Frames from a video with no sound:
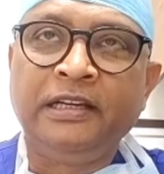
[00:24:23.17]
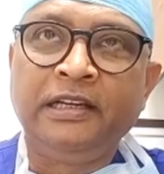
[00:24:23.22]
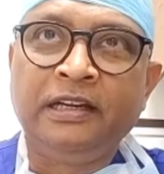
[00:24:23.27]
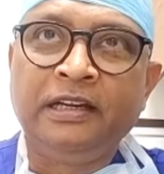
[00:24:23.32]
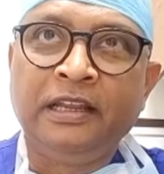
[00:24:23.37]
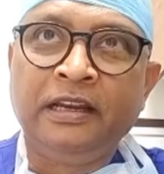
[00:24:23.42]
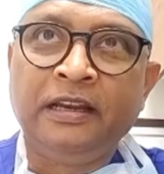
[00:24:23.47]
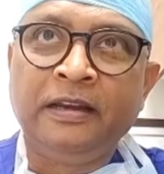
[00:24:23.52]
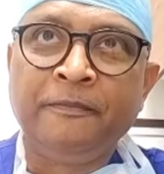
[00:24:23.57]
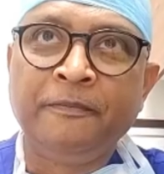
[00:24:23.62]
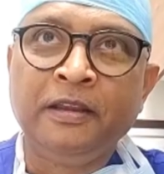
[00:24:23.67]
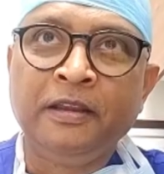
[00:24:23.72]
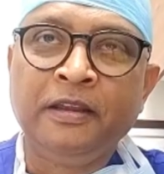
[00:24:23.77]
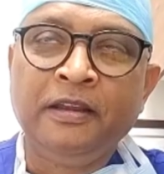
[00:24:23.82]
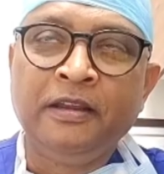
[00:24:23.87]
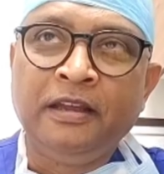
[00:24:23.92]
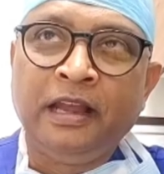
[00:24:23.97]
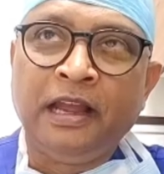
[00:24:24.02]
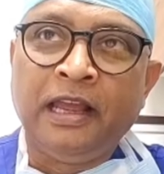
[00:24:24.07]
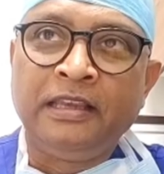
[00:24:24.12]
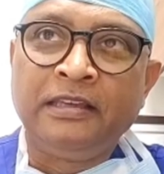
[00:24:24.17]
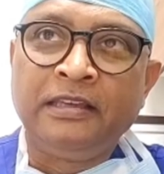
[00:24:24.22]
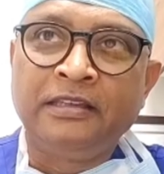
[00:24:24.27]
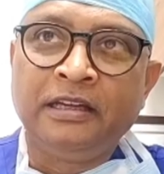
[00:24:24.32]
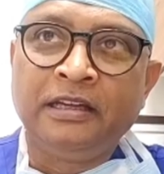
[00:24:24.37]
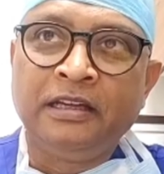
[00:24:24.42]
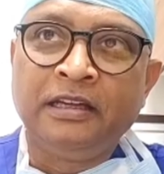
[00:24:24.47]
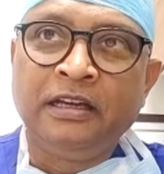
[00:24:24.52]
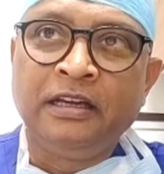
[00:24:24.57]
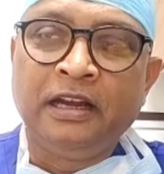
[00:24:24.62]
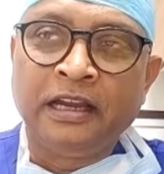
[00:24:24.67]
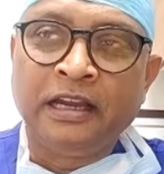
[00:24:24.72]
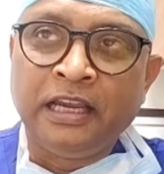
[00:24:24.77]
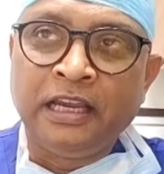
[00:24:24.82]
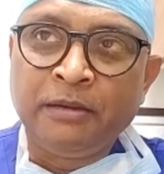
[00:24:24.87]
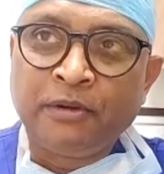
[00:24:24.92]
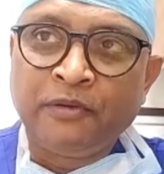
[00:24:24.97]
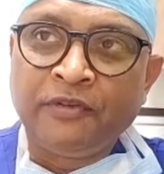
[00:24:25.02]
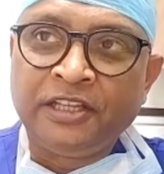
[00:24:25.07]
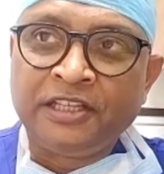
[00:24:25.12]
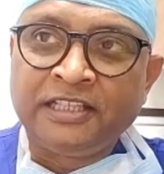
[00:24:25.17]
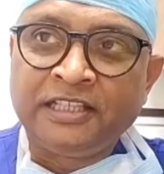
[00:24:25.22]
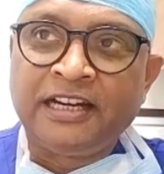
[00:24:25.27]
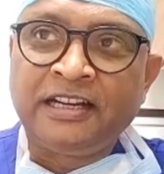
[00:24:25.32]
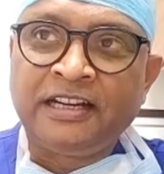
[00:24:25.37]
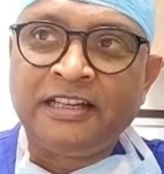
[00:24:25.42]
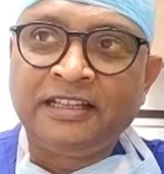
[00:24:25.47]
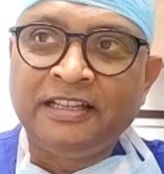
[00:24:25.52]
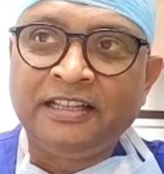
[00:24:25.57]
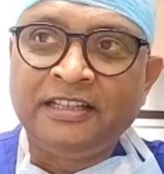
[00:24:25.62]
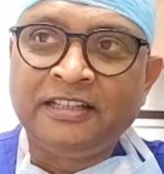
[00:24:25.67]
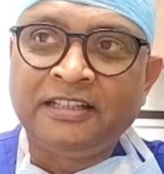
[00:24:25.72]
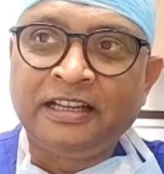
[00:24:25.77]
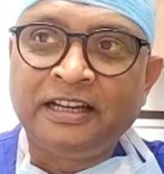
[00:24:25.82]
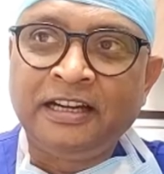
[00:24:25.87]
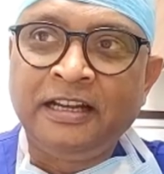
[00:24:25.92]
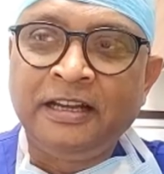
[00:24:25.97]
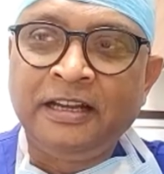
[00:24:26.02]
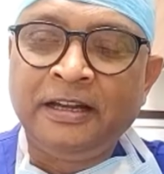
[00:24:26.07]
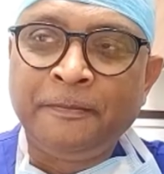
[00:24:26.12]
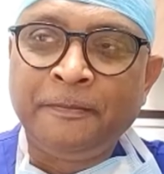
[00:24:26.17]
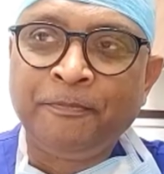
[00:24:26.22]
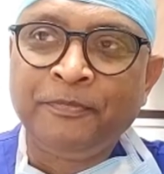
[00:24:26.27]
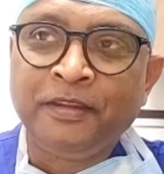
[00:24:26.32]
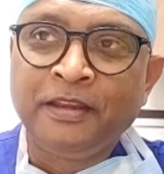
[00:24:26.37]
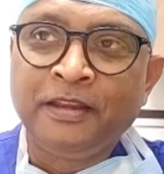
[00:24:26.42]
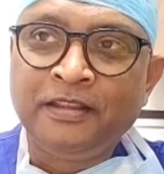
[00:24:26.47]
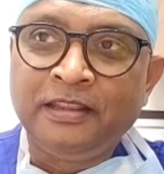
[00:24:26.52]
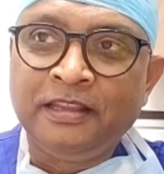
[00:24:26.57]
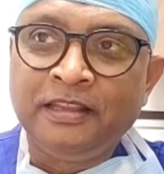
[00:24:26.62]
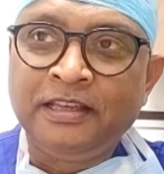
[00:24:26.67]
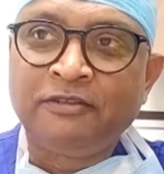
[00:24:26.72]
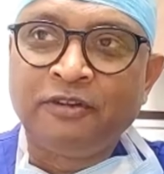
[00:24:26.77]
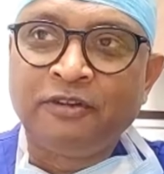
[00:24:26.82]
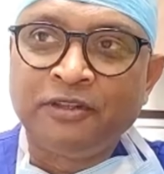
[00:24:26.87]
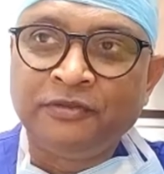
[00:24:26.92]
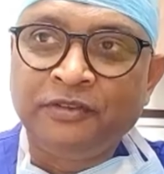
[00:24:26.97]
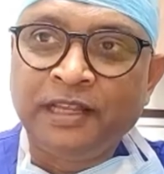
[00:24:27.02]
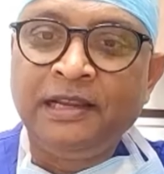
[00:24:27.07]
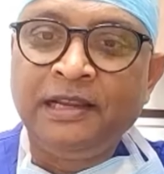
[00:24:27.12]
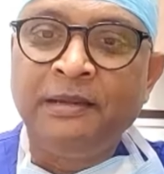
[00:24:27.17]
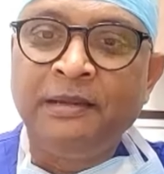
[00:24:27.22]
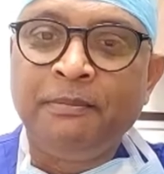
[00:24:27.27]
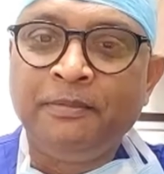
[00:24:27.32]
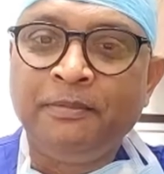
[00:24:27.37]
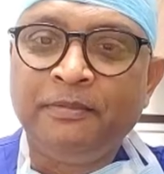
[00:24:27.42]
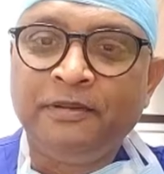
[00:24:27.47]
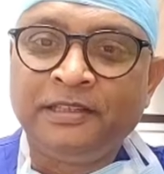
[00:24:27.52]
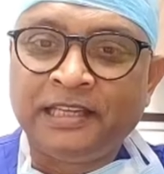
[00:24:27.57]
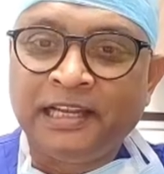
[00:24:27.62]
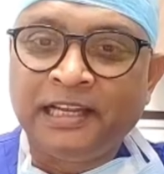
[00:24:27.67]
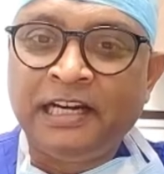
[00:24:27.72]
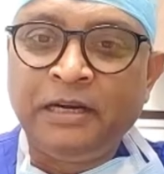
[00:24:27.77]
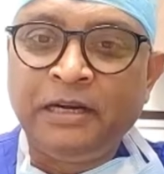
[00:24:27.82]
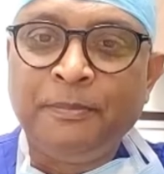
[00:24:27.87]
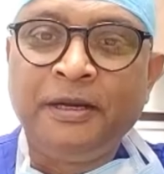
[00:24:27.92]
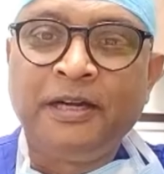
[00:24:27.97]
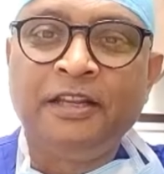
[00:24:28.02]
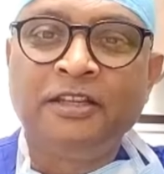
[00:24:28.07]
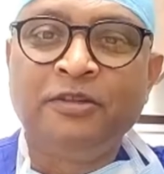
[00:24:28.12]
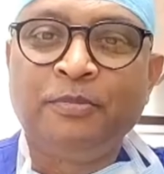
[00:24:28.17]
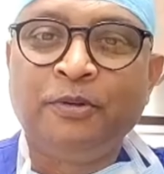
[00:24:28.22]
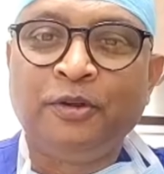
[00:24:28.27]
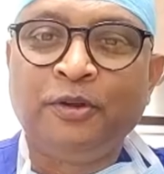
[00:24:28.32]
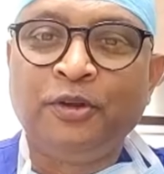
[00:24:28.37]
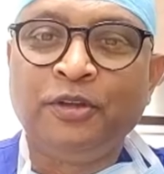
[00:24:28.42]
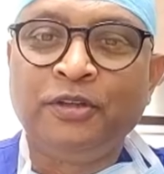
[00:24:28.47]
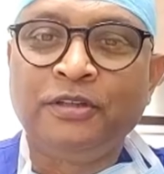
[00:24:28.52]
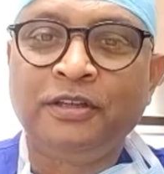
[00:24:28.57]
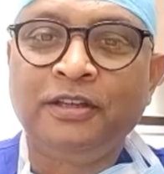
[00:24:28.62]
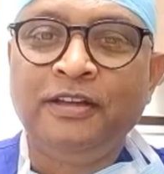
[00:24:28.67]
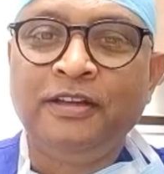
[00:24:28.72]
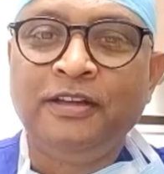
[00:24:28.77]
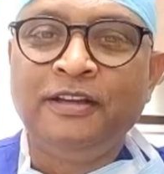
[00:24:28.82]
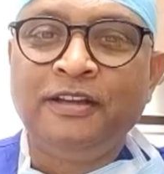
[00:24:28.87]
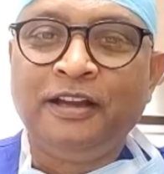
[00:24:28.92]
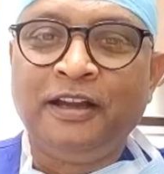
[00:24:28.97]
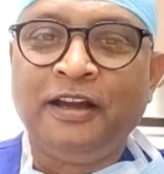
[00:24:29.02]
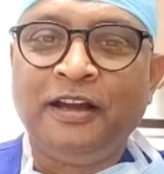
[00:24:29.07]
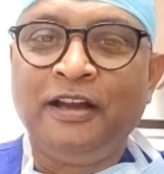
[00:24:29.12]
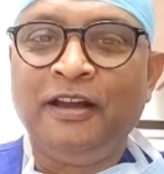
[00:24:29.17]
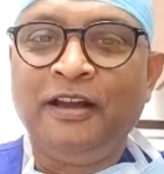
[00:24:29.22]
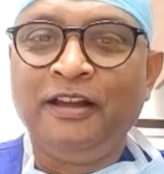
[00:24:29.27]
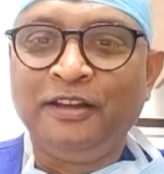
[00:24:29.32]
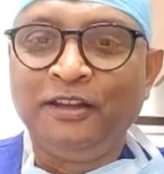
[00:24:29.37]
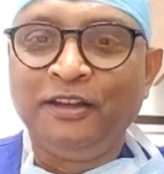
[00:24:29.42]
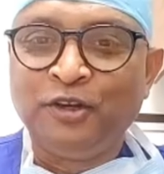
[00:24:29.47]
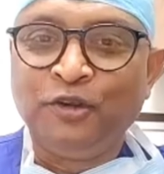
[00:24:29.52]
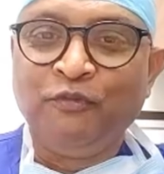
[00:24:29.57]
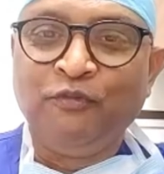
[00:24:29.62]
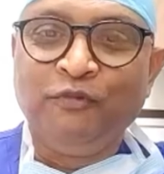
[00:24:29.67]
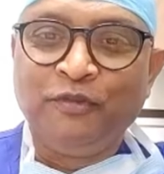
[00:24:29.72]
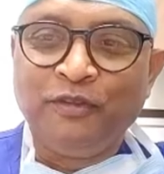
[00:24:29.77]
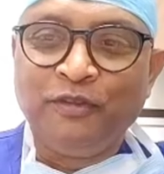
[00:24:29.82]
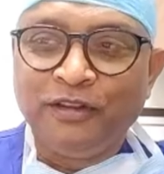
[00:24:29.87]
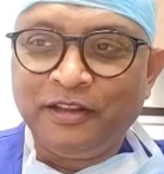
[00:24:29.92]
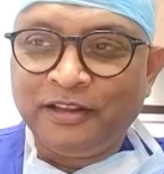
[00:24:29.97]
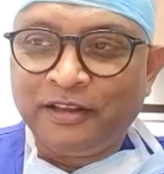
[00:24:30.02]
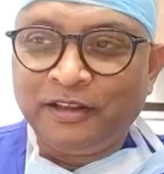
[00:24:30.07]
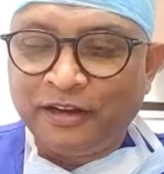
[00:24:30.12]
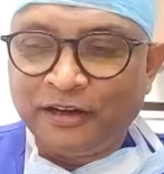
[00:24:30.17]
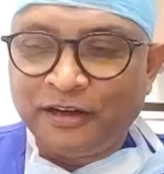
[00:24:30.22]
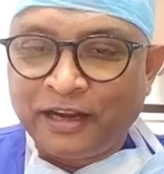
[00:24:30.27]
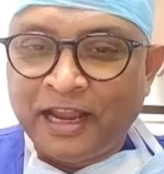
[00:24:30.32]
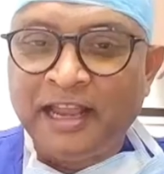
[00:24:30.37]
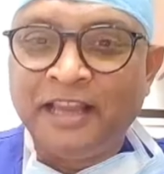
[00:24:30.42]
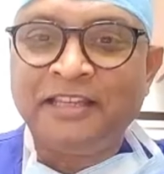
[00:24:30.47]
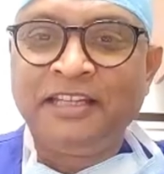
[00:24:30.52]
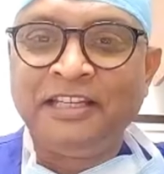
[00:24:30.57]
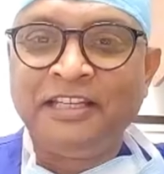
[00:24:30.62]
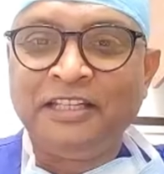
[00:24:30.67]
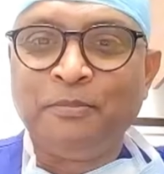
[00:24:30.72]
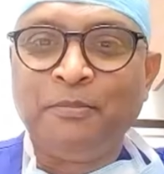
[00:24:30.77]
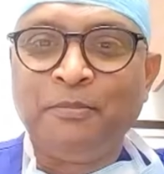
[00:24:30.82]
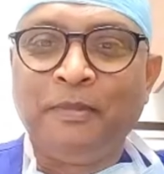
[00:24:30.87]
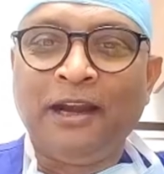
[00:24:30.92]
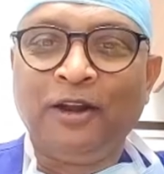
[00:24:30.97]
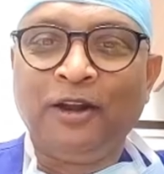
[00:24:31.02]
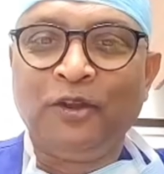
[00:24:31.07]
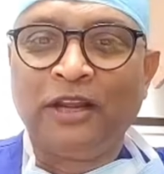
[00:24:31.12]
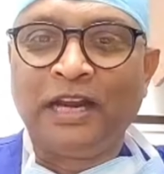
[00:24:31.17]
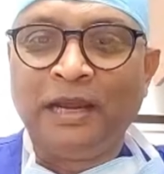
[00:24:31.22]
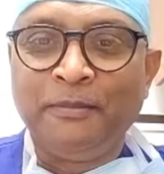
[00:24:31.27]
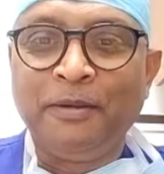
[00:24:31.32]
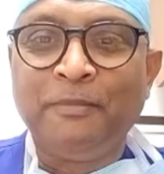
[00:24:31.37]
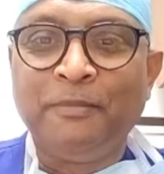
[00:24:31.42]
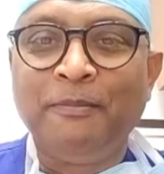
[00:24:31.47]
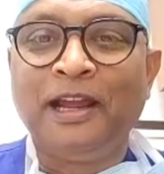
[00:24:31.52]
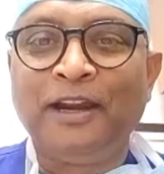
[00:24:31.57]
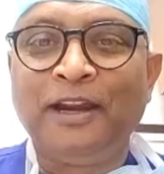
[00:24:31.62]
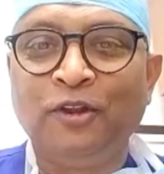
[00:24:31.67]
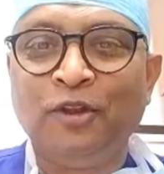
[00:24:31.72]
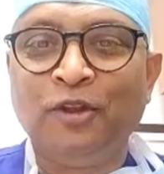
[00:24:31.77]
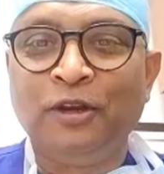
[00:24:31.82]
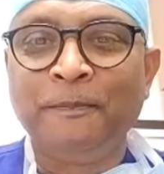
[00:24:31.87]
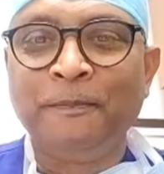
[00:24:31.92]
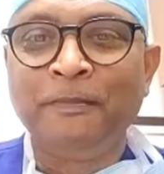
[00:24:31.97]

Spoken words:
And as again, Professor Chatterjee has said, this was very serendipitous because, IISc is in Bangalore, I'm in Bangalore.